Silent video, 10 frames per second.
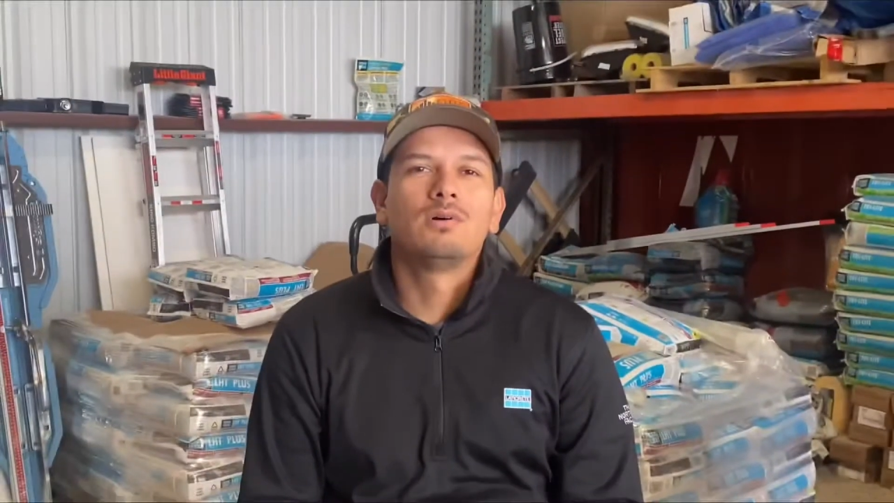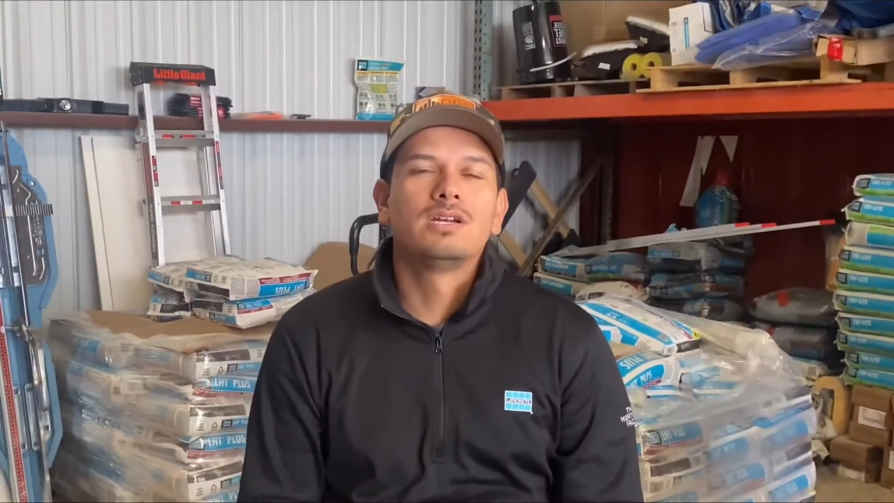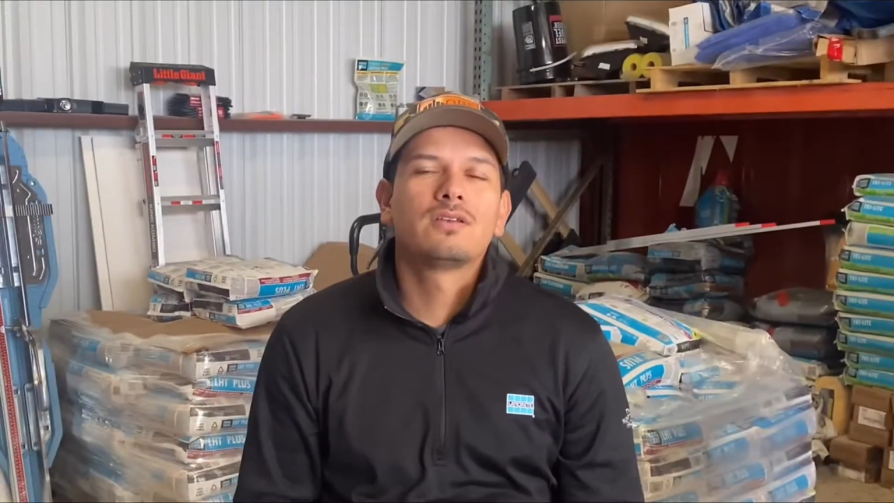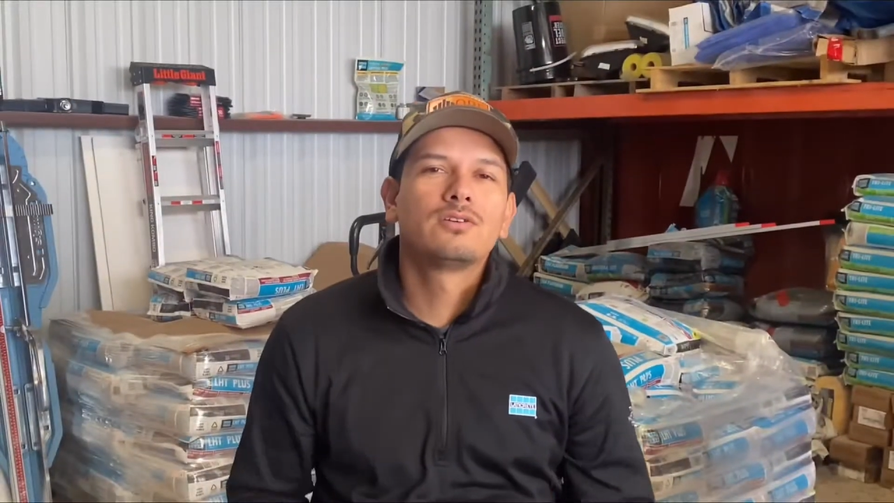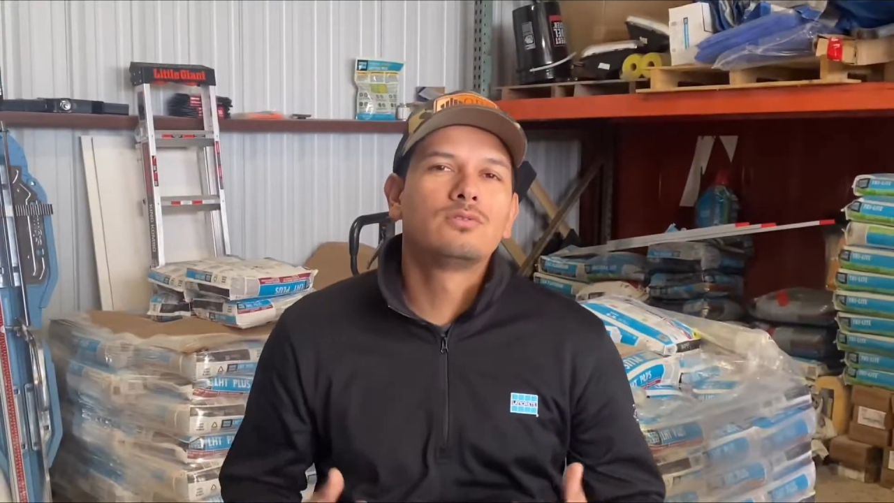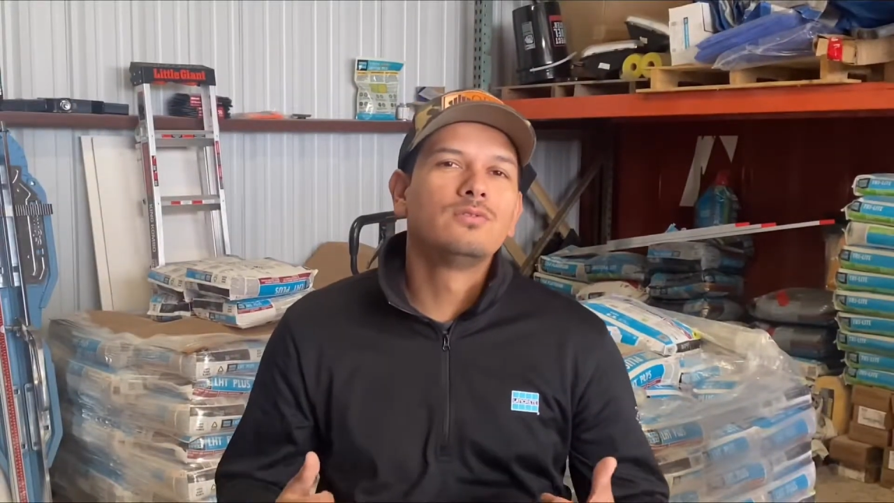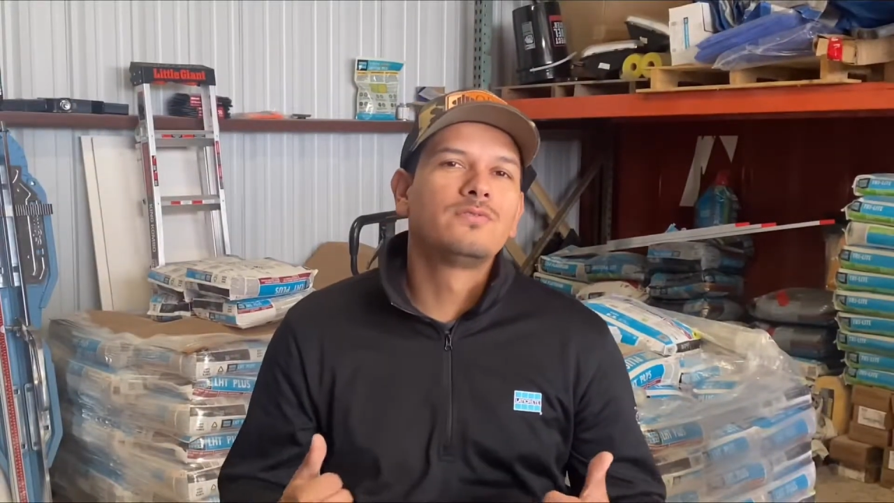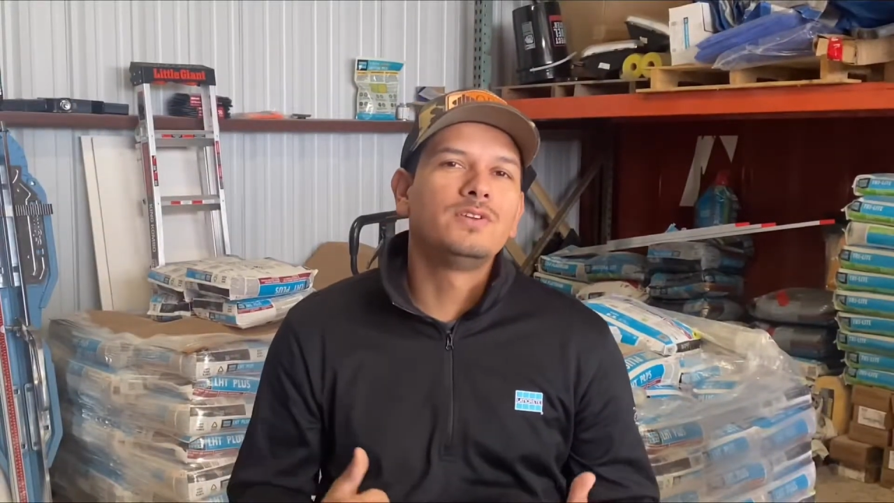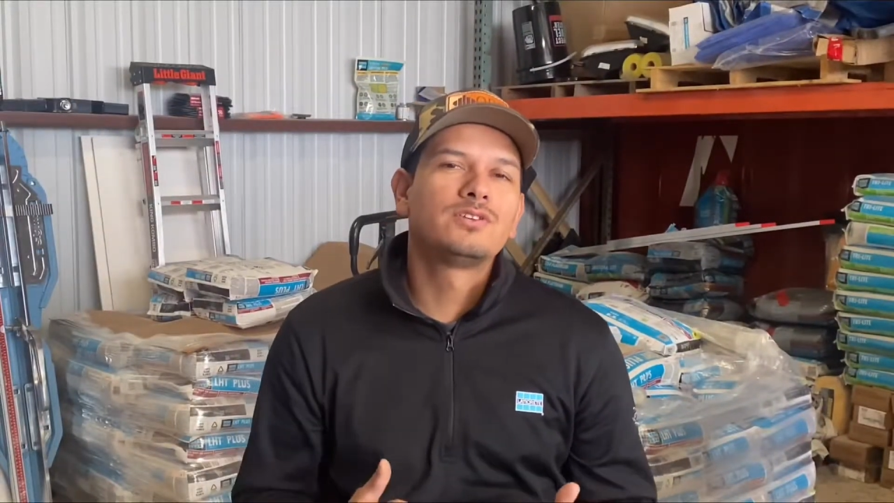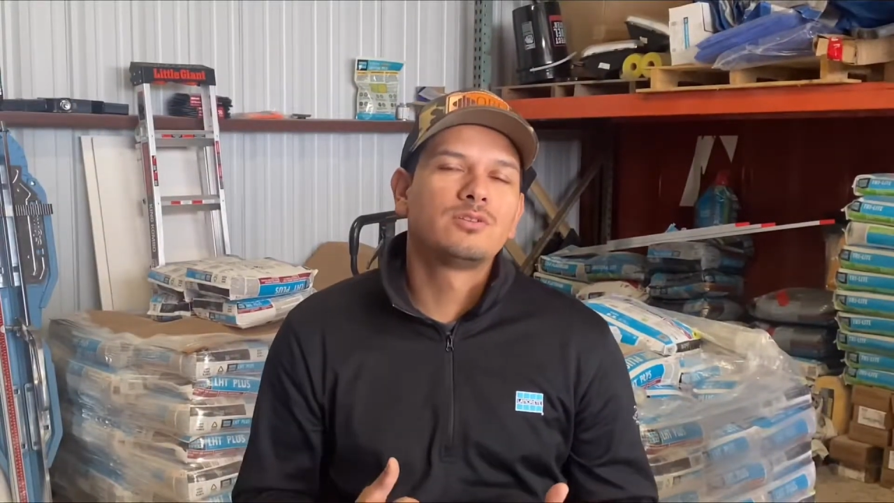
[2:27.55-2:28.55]
another cool
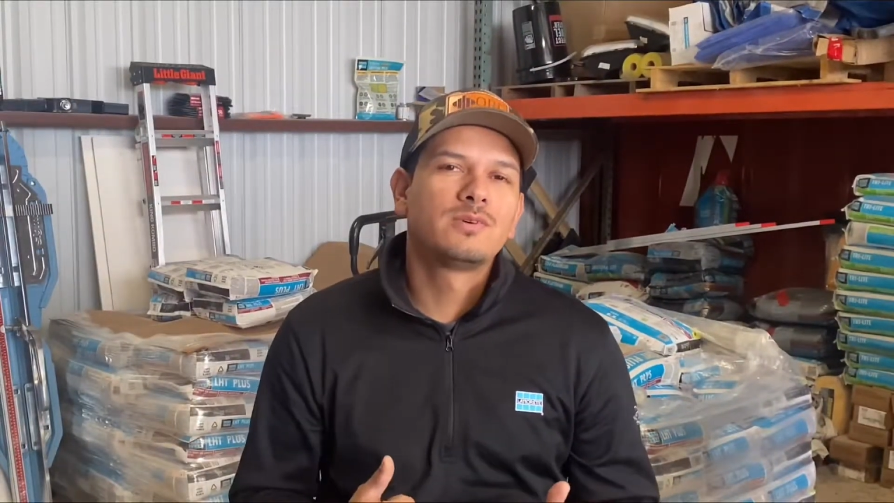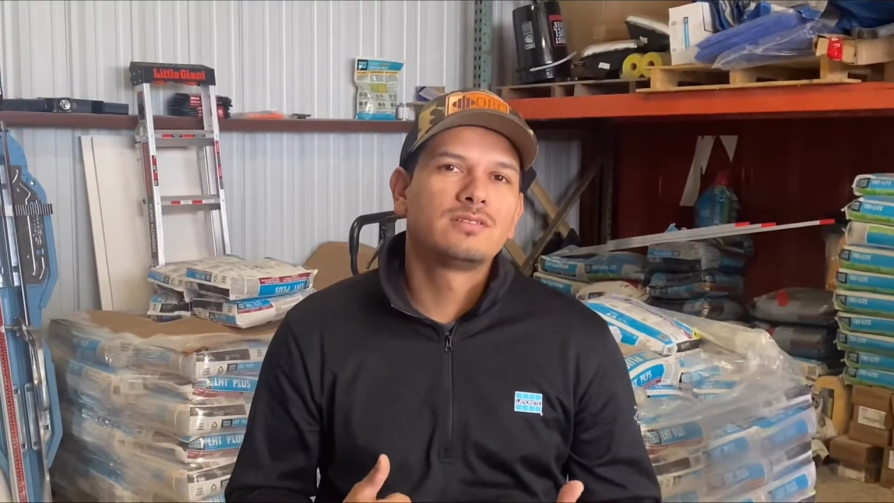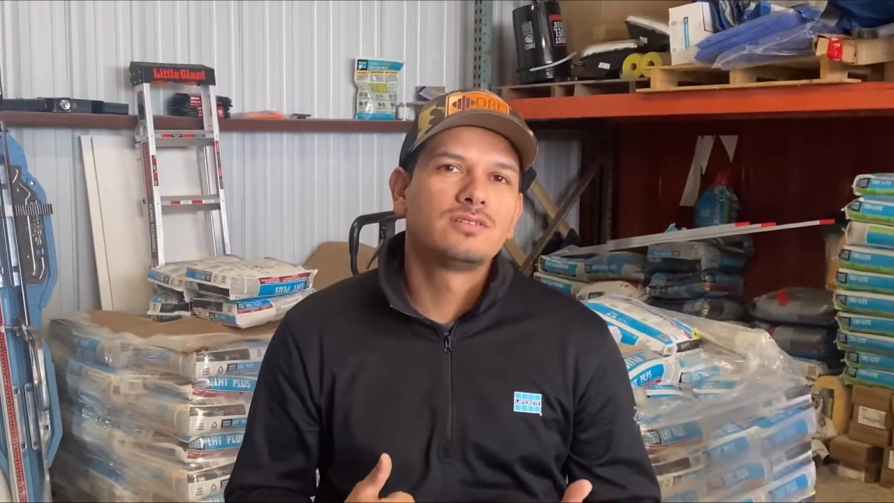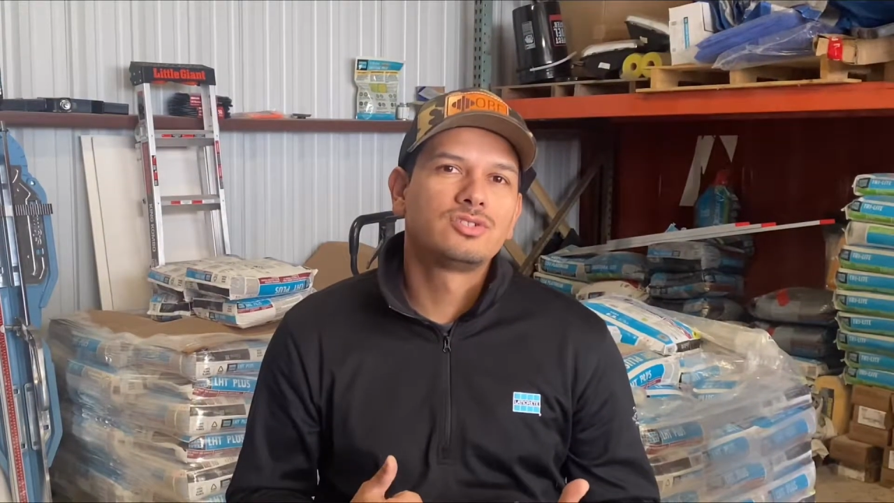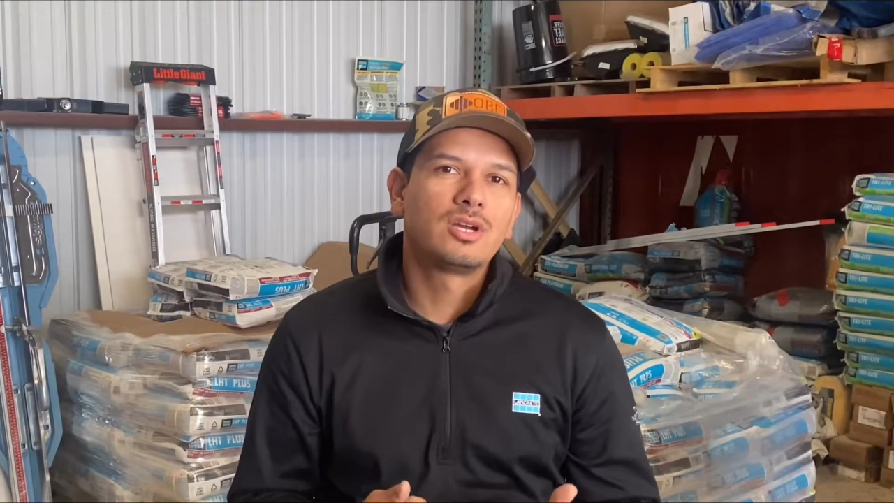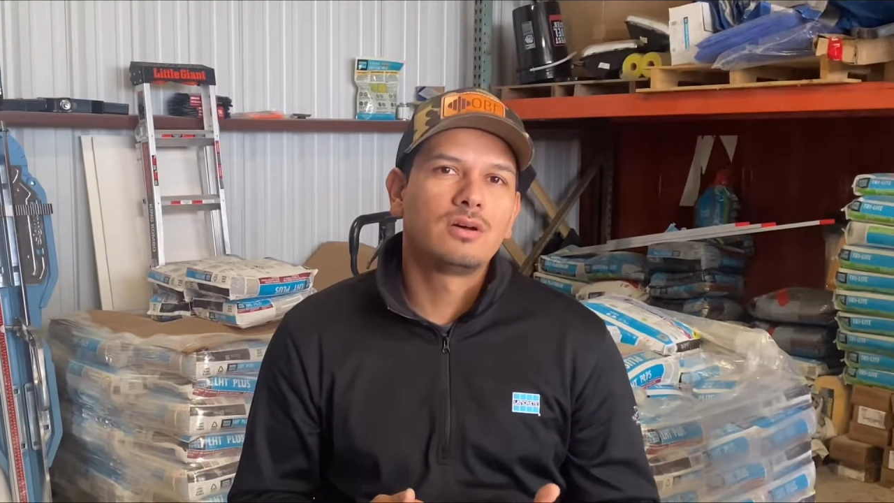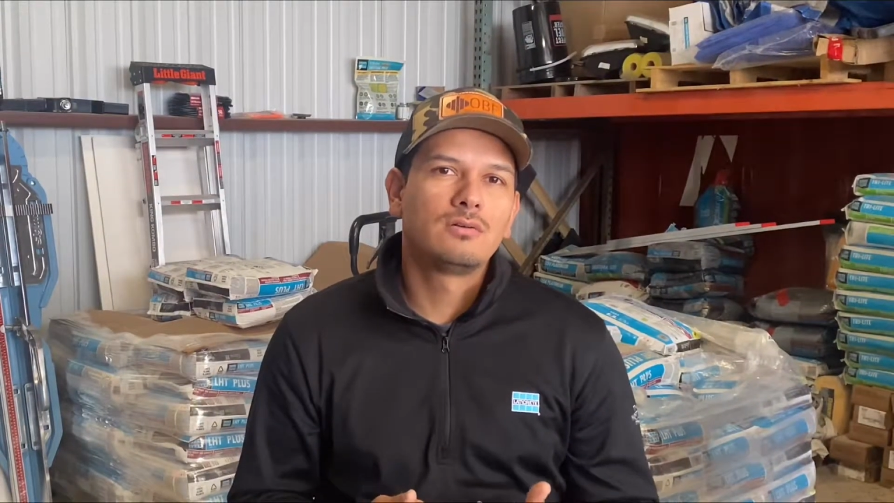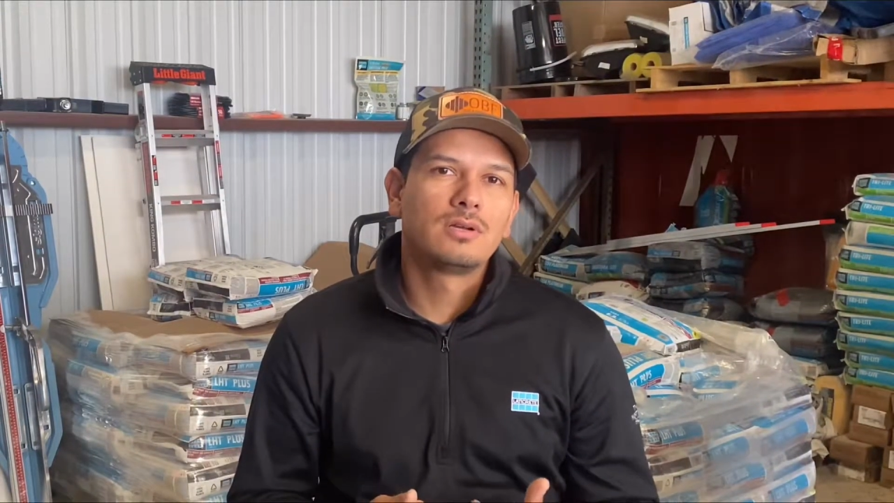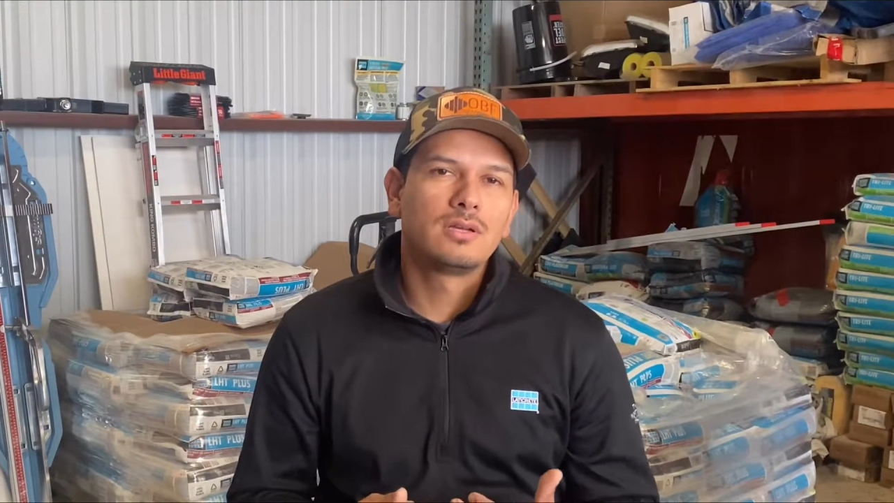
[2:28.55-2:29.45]
feature about this shower